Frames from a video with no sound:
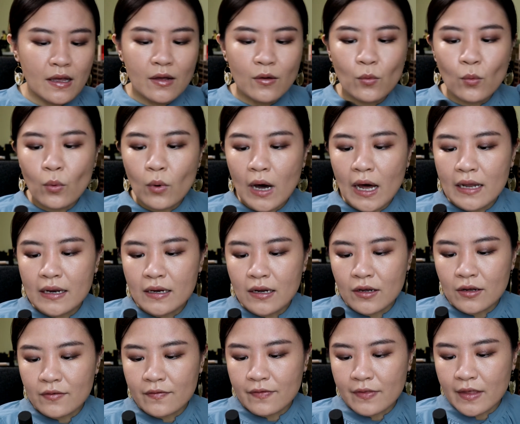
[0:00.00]
one
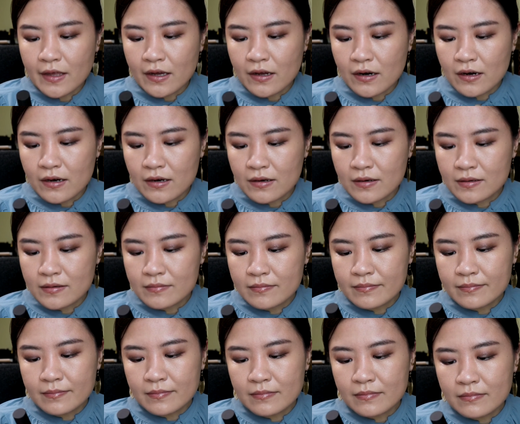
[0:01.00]
of their
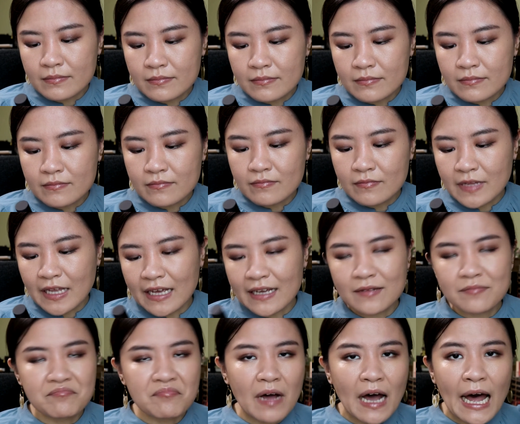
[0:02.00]
like
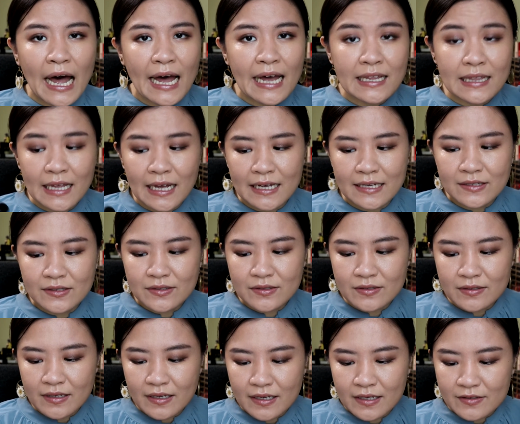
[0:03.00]
highlights
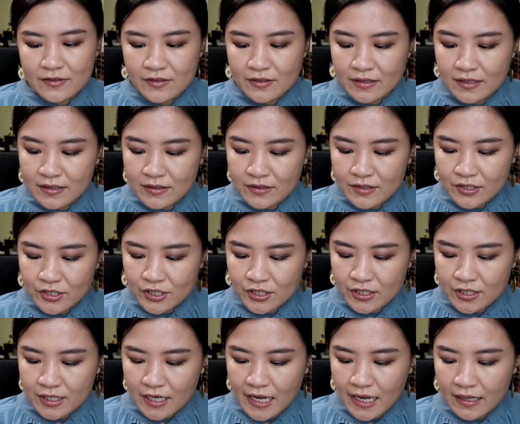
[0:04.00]
is in the
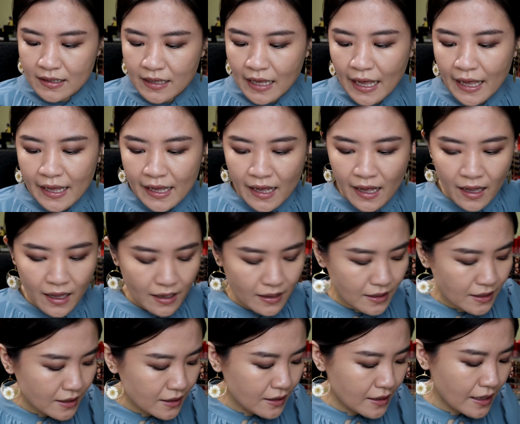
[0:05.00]
shade Hey
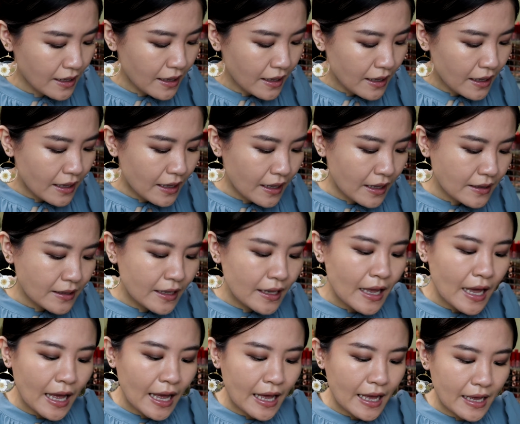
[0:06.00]
Honey, and it
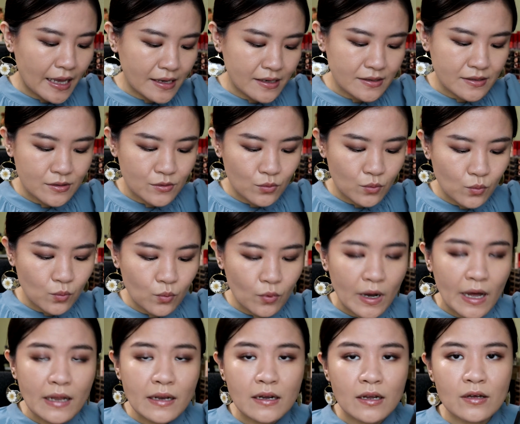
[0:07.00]
has
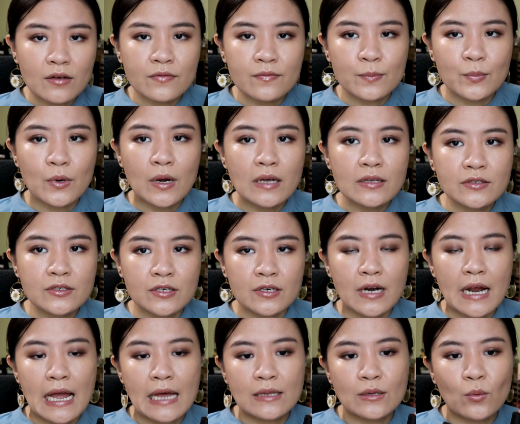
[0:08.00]
one of bronzer
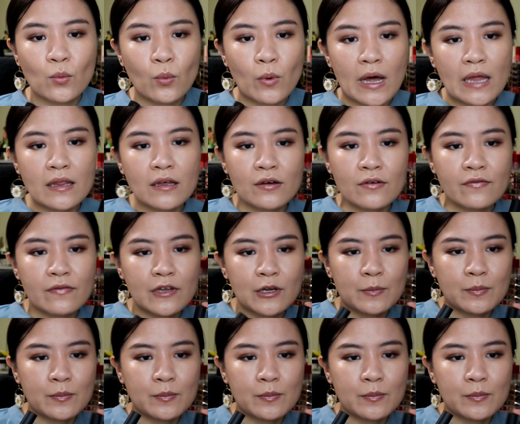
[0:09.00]
and one of their